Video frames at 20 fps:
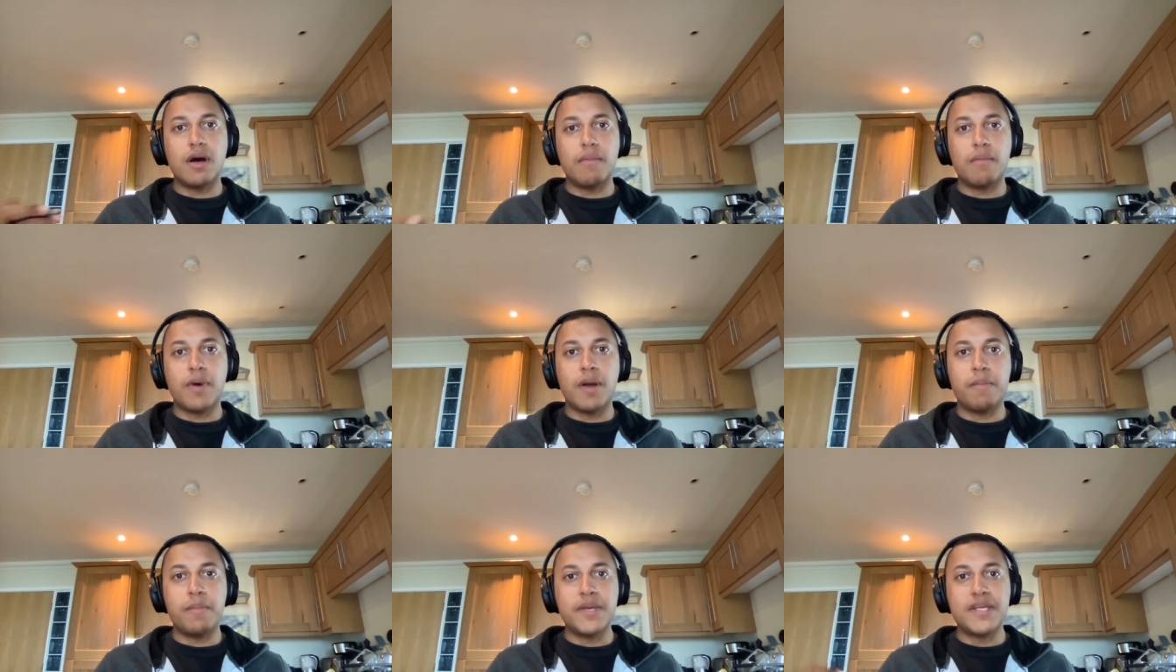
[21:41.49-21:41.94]

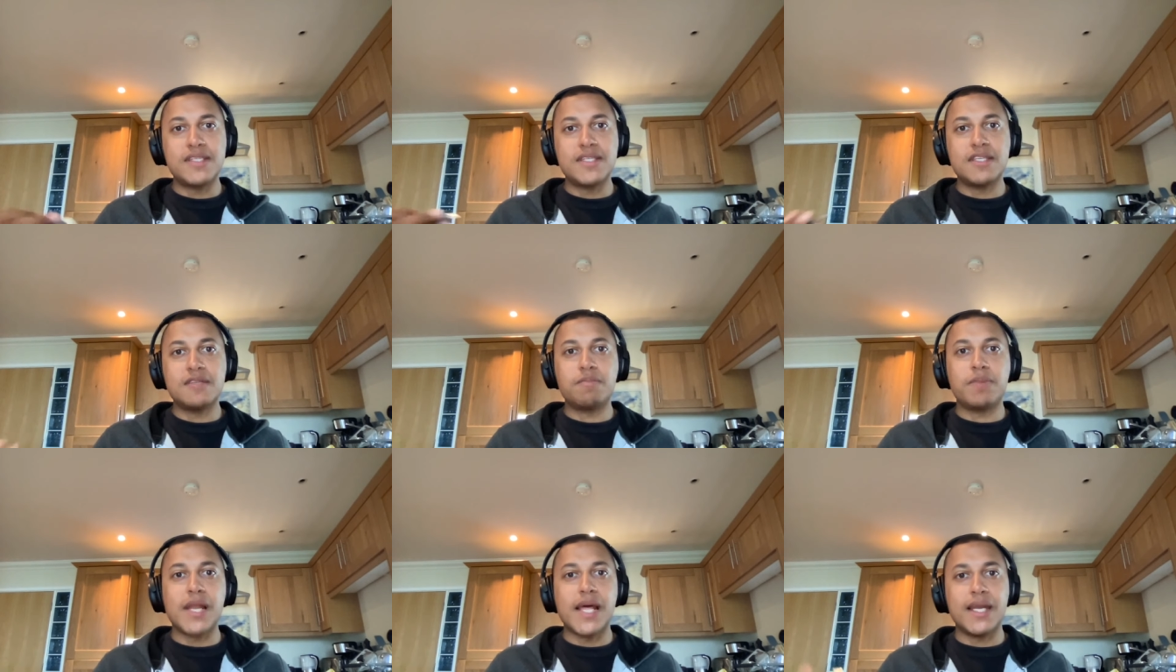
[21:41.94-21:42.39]
my
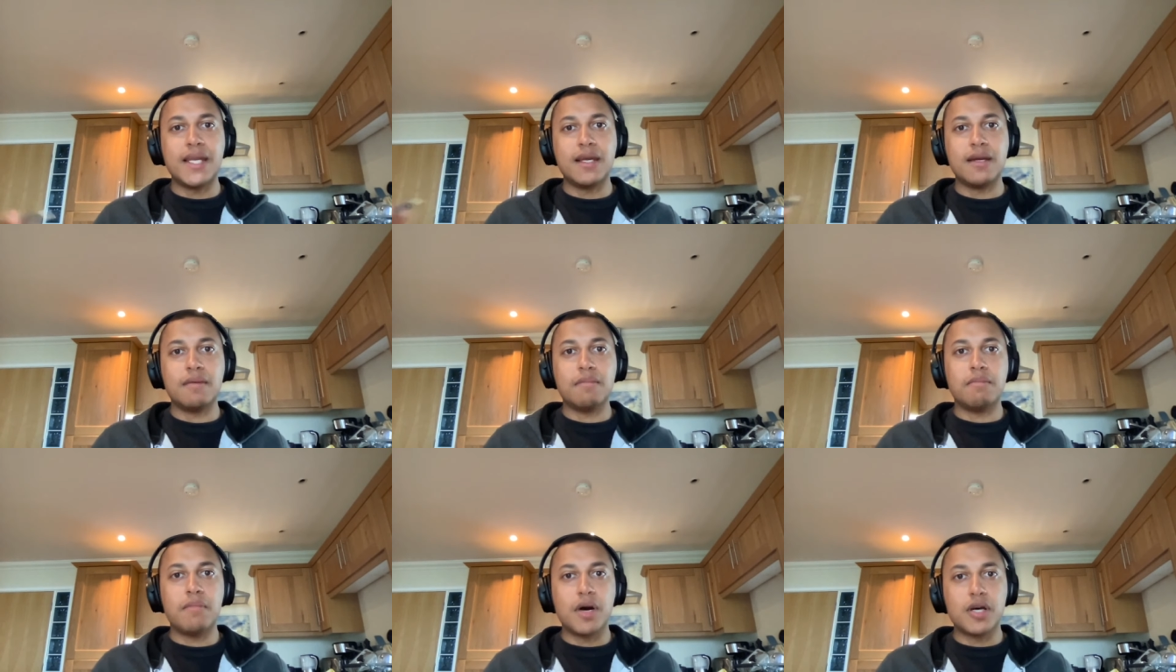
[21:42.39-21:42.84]
business
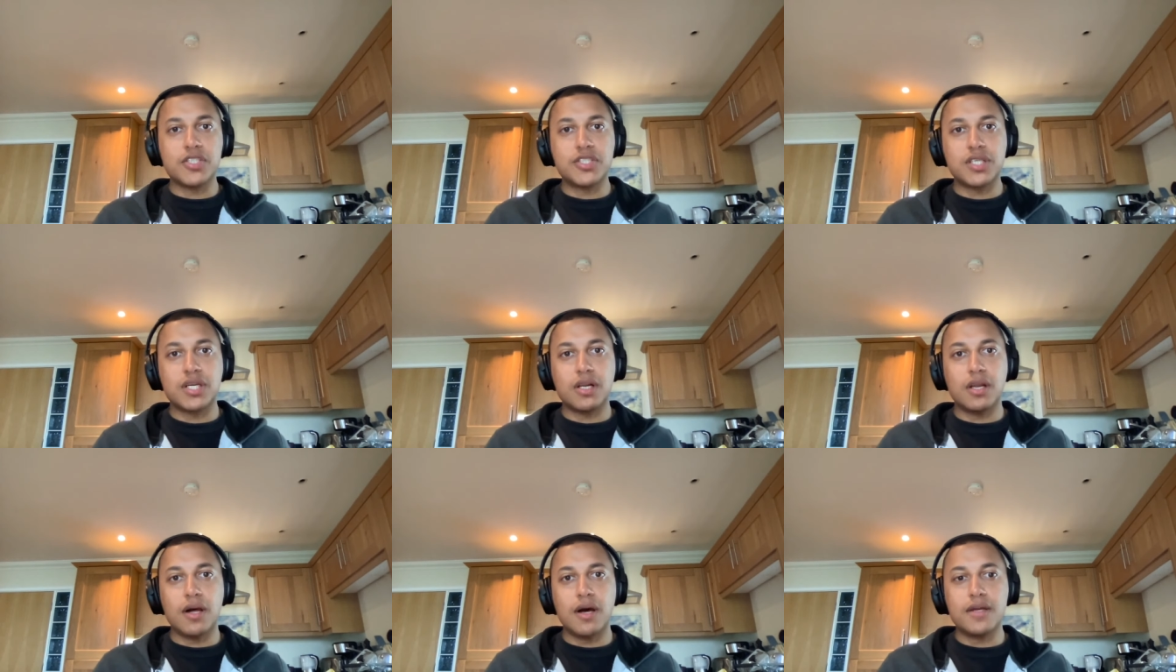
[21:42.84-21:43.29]
planning
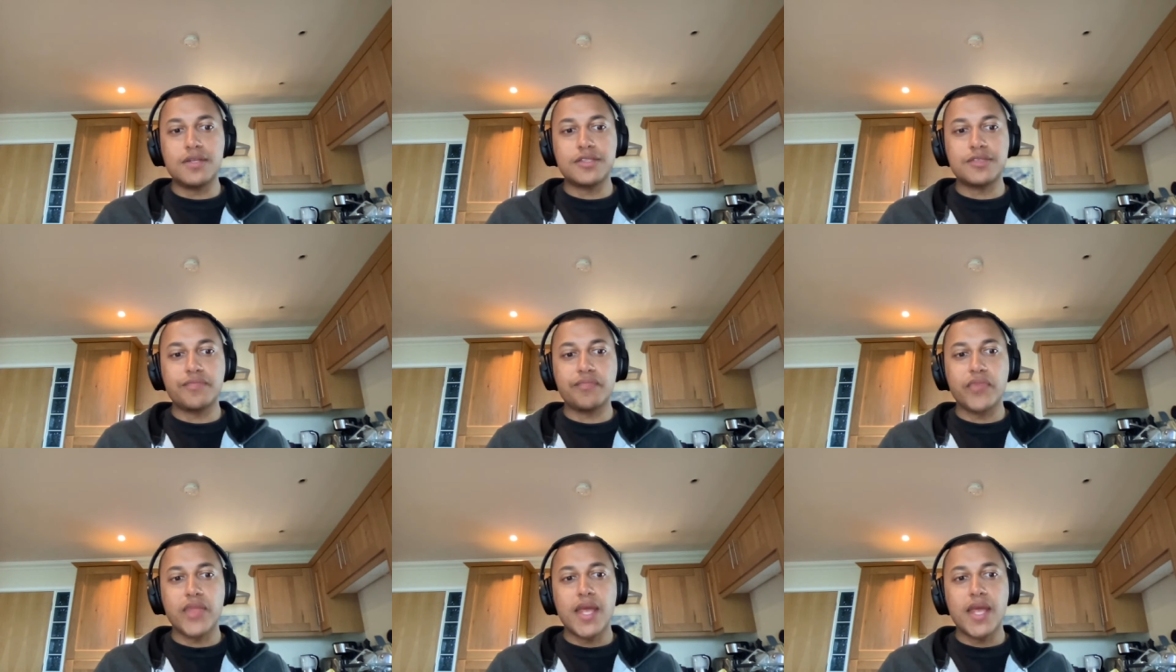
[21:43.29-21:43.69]
masterclass.